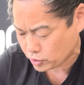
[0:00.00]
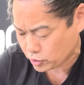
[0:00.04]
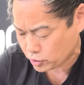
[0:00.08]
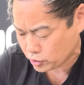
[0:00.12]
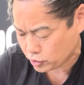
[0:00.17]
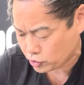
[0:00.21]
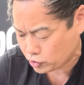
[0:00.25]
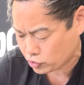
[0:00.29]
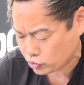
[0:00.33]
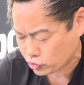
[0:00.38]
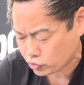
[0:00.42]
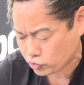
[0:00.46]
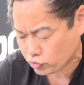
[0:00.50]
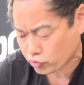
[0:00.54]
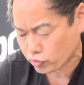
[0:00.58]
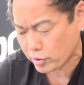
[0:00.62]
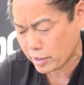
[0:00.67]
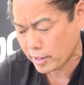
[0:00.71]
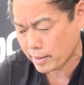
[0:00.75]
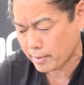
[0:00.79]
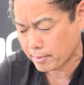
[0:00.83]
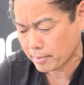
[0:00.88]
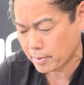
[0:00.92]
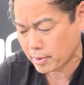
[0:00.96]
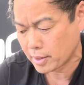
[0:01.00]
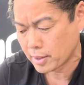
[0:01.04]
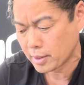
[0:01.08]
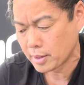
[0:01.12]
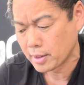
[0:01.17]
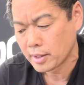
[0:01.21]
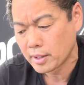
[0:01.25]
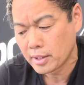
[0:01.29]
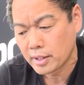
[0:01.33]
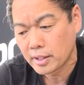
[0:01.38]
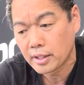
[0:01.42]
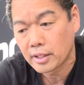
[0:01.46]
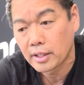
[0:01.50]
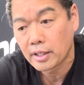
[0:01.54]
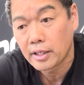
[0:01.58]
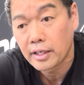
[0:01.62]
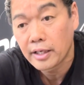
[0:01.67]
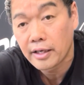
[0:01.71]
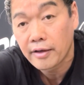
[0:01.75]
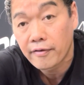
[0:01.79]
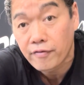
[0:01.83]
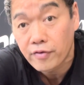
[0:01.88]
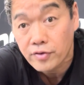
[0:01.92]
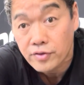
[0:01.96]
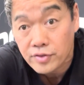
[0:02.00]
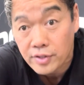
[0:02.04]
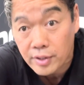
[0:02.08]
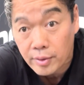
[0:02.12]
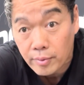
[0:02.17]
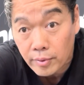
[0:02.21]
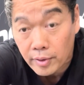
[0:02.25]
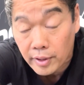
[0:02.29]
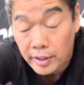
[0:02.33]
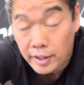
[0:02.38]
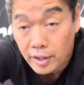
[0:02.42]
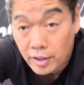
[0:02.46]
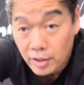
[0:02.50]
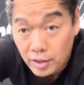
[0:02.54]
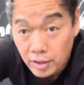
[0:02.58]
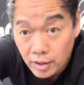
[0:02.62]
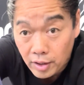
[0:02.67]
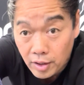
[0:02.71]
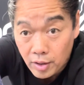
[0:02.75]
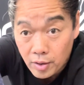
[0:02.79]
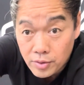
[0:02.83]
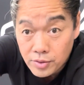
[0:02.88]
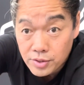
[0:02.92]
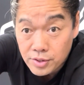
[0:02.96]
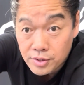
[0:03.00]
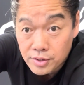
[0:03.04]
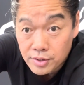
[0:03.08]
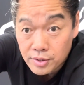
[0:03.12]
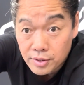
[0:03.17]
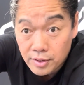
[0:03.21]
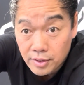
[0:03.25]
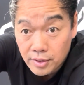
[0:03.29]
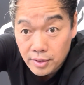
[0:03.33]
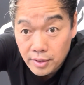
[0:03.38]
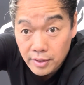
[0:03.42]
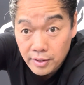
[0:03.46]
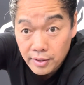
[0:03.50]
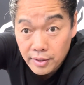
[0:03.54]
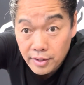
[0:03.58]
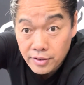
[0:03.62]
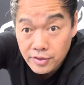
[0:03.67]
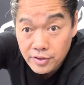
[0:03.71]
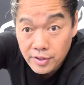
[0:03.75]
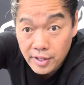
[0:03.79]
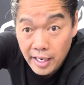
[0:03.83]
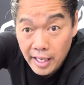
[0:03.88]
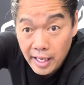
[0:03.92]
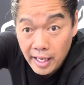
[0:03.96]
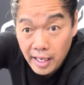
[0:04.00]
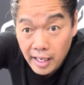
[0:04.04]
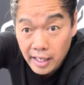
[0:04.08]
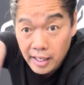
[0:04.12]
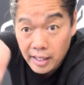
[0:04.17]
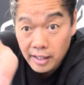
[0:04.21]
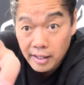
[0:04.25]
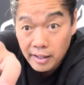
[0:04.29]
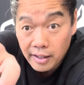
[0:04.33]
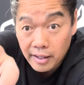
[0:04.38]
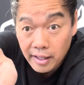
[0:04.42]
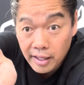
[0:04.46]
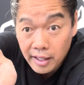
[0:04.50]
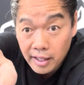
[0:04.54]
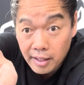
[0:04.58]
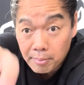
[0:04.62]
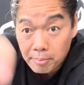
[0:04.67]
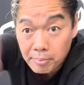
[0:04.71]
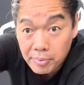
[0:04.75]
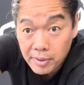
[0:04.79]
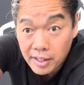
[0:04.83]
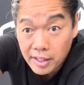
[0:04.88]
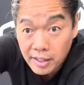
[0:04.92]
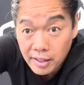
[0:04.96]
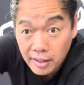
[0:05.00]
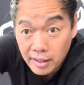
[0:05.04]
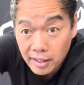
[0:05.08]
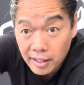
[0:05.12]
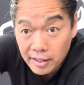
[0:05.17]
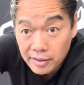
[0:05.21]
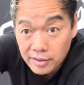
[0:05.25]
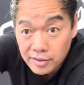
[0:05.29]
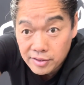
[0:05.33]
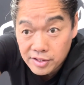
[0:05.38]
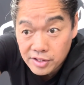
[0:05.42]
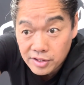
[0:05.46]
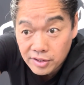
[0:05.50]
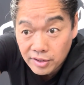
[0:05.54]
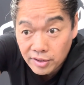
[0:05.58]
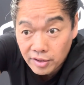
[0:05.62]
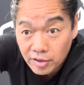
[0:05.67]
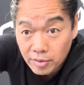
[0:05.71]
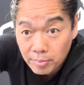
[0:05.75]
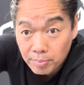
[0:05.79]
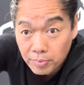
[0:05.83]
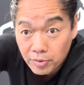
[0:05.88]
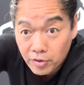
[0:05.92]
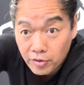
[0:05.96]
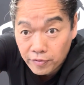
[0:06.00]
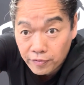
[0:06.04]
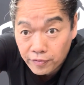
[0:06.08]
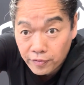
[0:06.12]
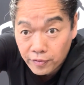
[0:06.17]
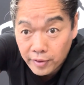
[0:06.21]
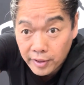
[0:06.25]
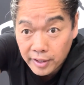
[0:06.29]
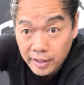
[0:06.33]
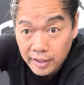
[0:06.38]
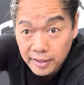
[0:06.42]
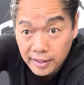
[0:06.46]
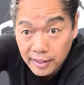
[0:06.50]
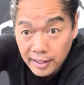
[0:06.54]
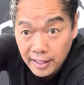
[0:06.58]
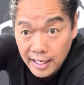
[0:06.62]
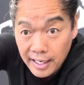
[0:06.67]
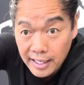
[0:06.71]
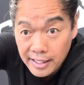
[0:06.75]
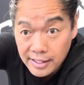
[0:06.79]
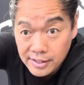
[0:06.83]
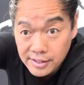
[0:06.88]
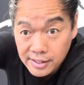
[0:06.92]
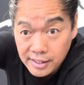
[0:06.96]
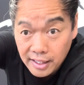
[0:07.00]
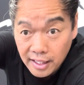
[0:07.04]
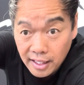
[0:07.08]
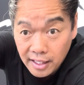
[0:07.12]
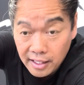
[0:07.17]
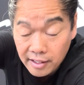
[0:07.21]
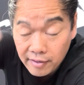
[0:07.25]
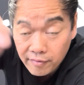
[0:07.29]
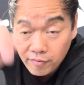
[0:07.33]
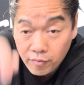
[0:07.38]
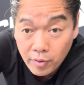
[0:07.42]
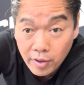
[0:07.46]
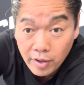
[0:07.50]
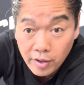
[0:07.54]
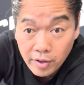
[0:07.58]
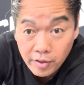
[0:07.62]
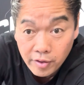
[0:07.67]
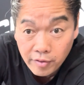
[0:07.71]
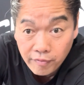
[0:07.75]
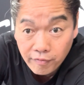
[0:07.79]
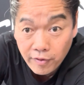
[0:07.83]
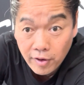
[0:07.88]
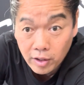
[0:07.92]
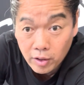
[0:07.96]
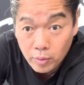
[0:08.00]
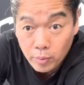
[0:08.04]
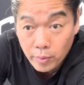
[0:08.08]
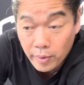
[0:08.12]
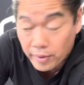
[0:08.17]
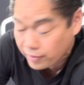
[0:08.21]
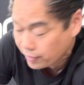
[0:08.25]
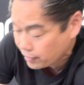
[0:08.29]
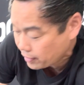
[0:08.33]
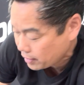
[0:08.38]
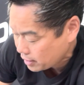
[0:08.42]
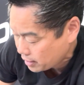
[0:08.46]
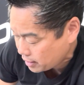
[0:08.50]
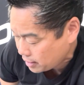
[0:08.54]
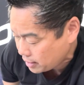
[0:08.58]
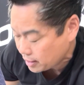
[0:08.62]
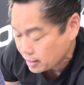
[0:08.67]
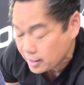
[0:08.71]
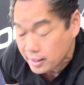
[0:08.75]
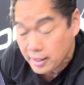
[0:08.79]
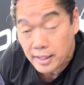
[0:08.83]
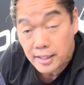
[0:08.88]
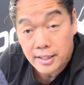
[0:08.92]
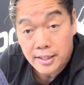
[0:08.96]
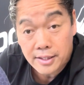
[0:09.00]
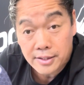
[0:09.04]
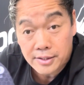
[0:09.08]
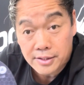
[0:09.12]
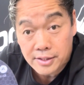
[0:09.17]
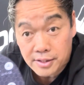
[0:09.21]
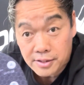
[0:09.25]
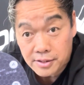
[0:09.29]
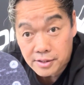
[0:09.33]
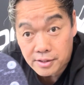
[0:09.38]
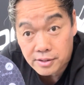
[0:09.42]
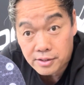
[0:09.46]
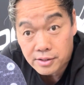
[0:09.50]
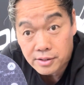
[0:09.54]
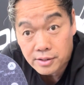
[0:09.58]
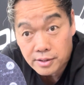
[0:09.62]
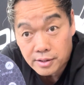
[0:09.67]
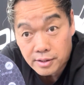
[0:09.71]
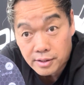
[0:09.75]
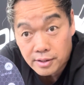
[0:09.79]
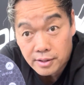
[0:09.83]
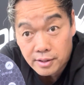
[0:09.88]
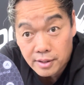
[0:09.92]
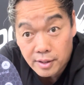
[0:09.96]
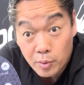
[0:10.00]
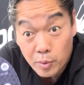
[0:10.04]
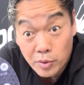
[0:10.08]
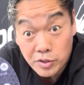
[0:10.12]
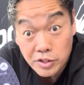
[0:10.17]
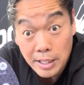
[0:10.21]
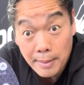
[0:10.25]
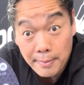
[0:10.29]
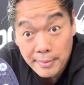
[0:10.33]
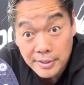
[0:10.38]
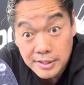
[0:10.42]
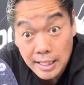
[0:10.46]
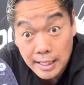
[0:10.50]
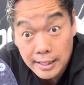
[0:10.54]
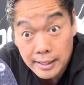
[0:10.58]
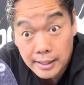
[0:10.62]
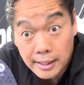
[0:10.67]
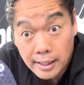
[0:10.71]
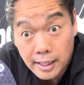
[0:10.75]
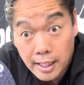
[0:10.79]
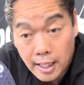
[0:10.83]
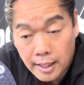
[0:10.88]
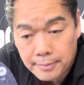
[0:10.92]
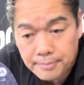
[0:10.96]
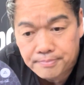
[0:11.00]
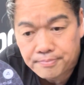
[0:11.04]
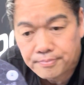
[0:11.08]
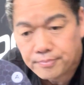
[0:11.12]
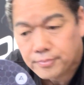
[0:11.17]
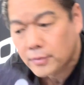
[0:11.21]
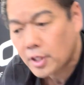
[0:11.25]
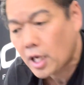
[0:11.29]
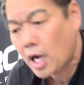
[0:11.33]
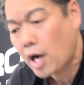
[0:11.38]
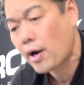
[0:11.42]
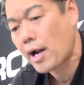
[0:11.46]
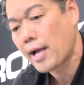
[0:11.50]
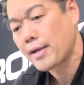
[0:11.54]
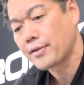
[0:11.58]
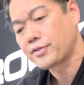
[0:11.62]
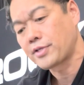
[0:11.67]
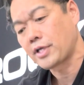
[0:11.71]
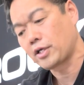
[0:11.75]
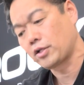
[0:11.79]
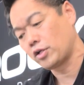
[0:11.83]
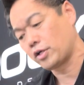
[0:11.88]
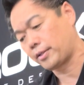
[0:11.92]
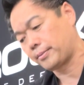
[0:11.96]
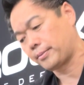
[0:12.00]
to trim. You see really close. There's an A and a B, and there's these little perforated lines kind of where you follow with the scissors, which I'm excited to cut. All right, let's take a look.